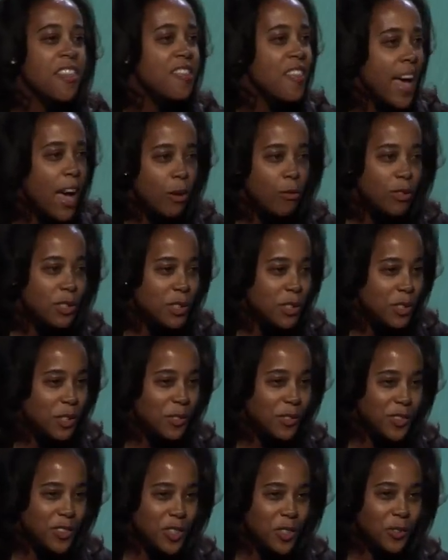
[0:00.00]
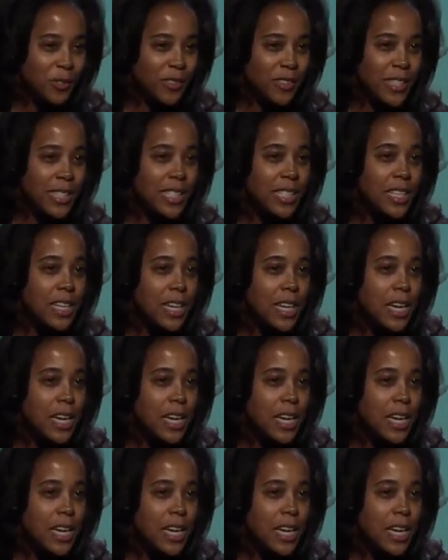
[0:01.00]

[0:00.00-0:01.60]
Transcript: thousands of students.